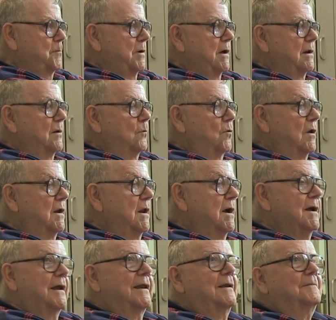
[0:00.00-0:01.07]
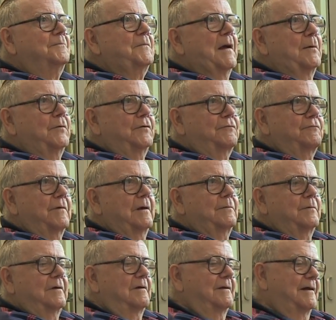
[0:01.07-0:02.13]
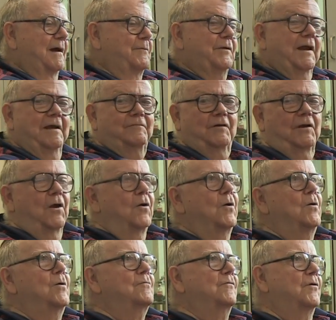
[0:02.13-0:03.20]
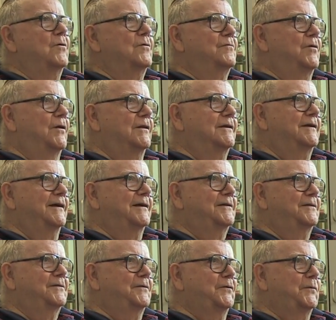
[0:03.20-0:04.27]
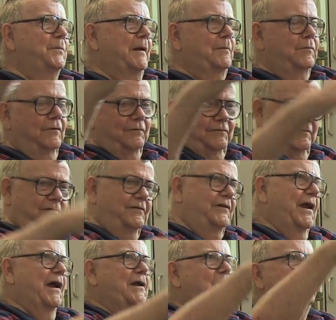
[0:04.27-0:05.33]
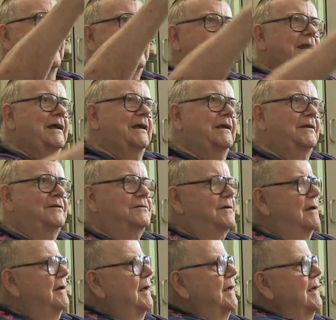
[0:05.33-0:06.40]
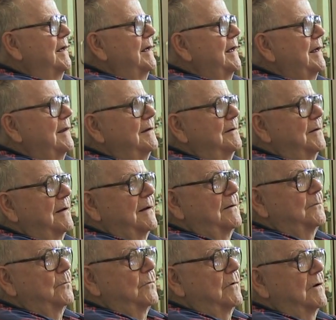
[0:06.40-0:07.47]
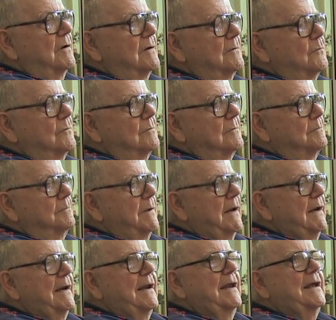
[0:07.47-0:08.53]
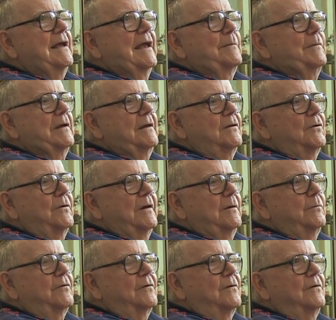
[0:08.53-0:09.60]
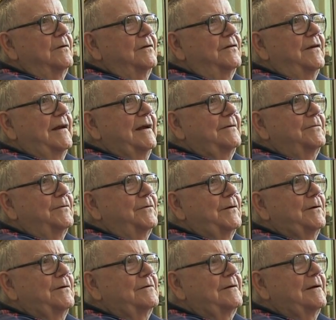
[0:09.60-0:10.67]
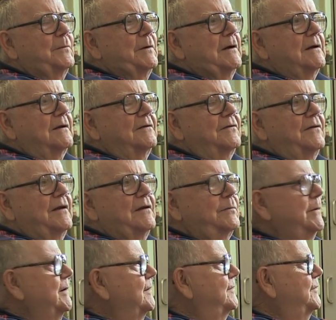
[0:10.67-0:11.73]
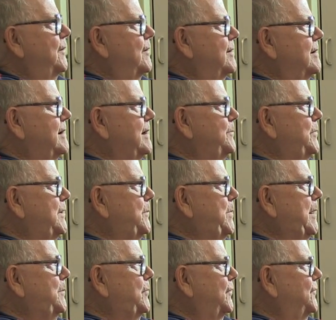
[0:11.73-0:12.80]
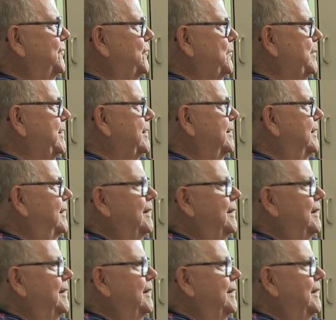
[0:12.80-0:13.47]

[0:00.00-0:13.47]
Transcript: But one night, I would have a long row of all the Texas newspapers stacked by days, and Billy Lee came in, though he was on the staff of the Austin American-Statesman, and started clipping the papers for me.